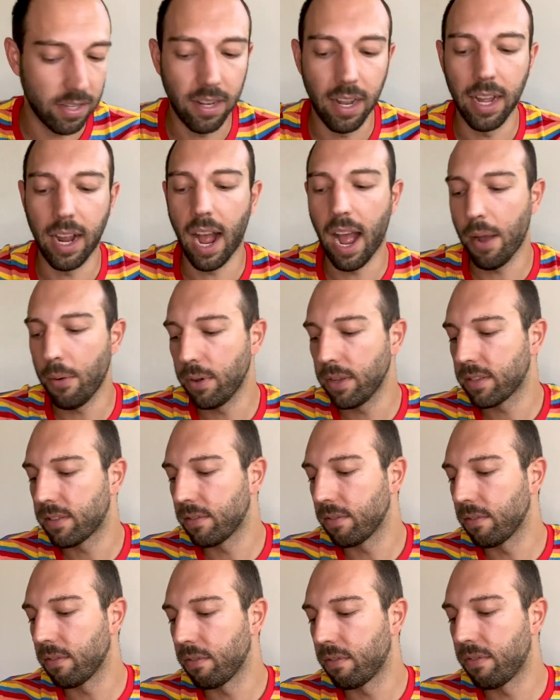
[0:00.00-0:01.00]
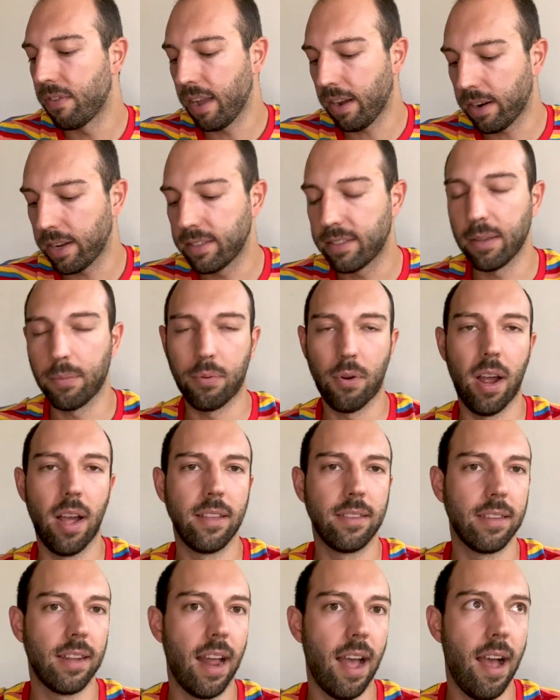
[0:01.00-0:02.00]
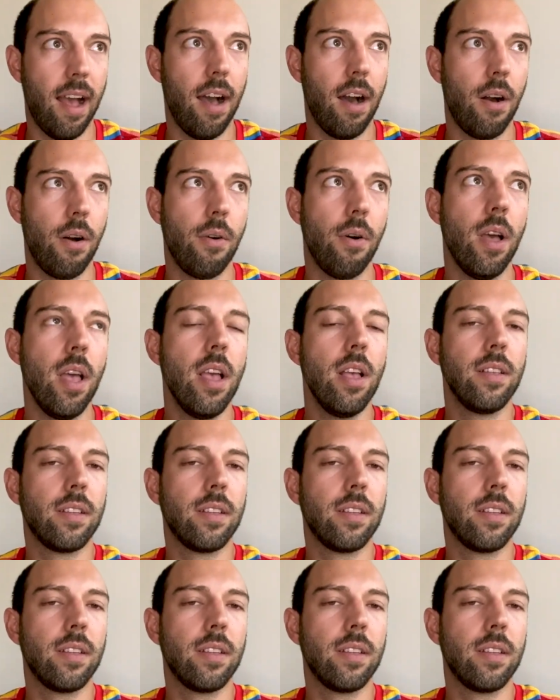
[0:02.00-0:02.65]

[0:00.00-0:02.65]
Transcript: Like I was very surprised at how